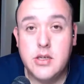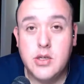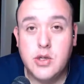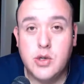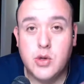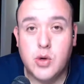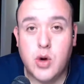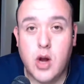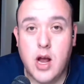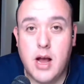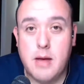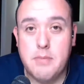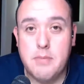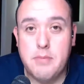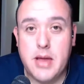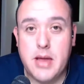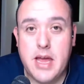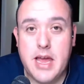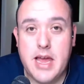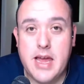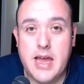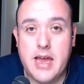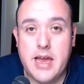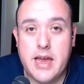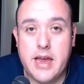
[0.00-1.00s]
drop
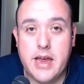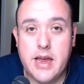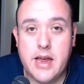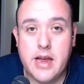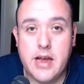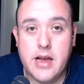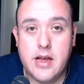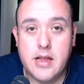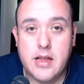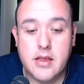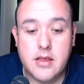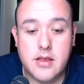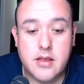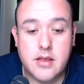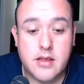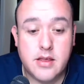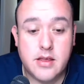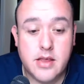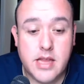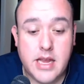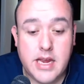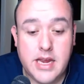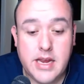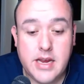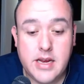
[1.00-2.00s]
a
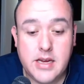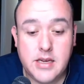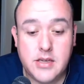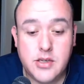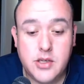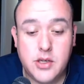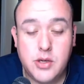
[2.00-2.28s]
link